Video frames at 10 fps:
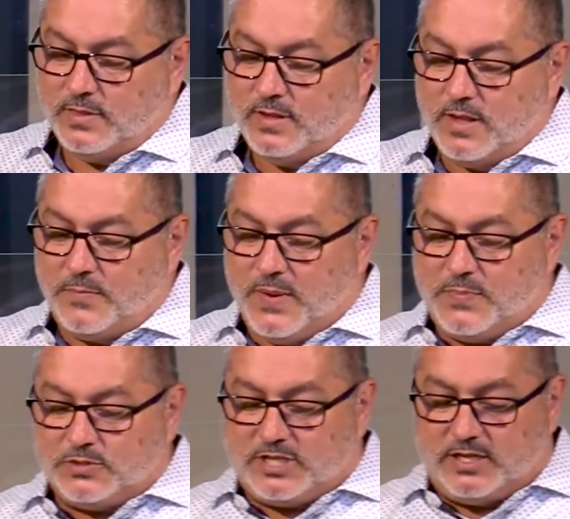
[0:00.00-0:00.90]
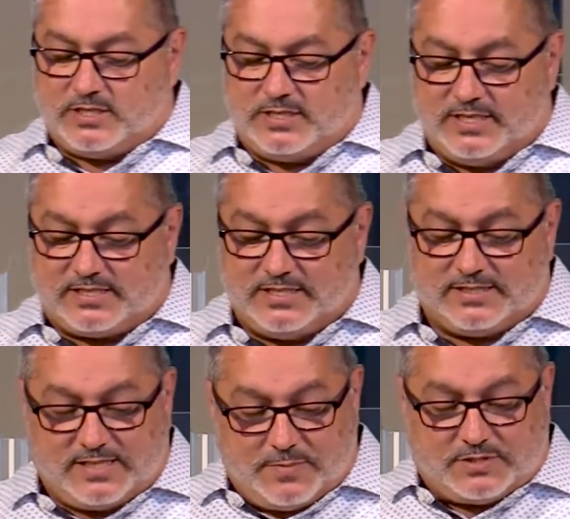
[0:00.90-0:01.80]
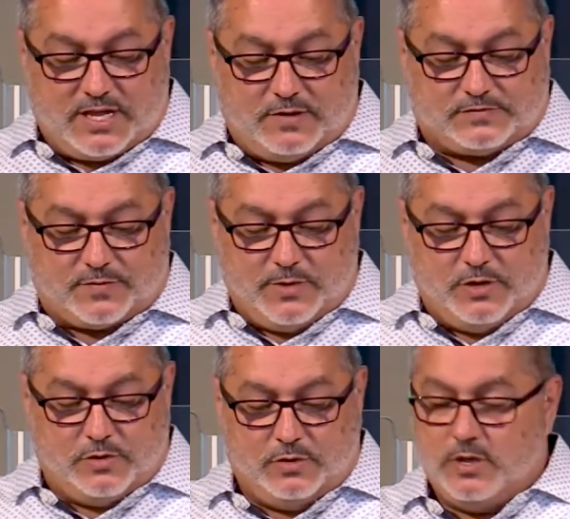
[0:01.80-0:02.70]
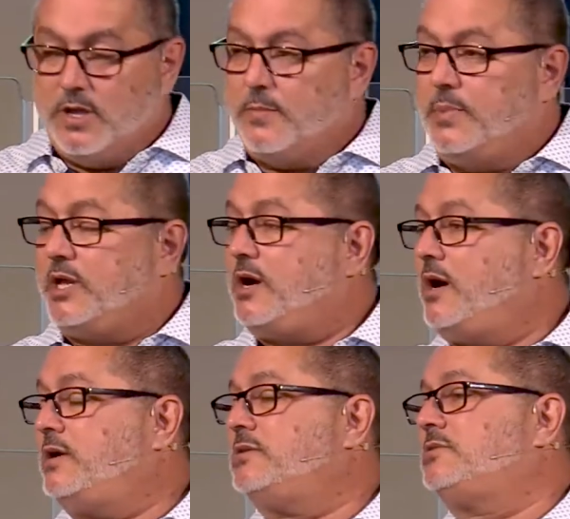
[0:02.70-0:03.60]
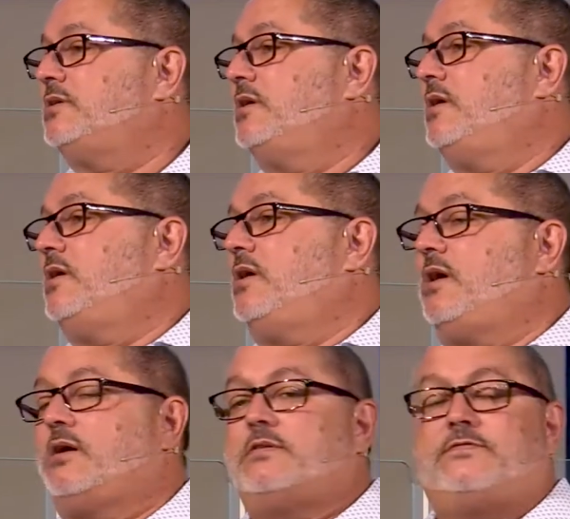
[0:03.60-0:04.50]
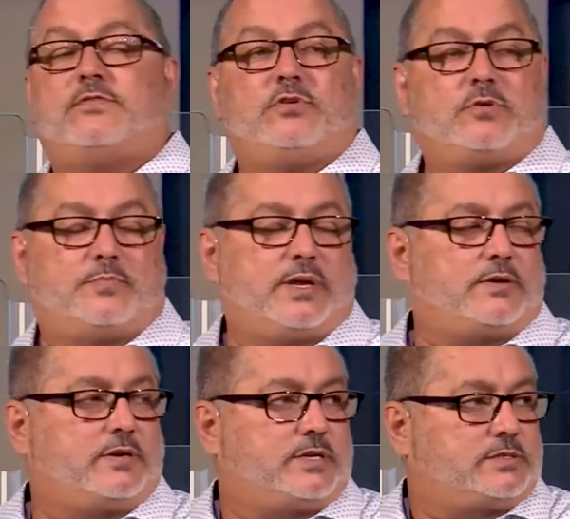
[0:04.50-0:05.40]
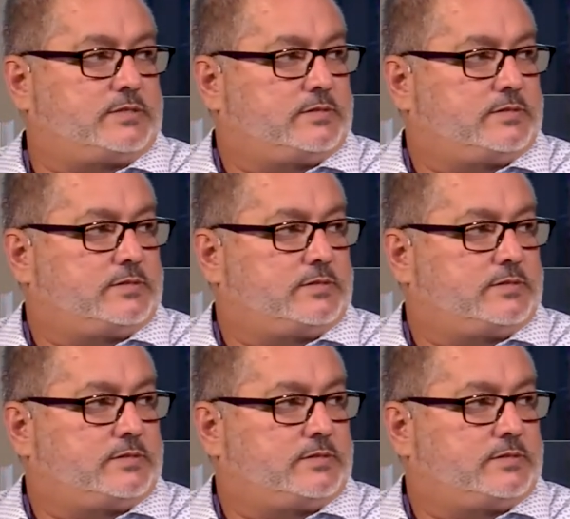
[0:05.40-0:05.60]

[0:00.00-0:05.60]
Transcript: And people tend to distance themselves from you because of your bitterness.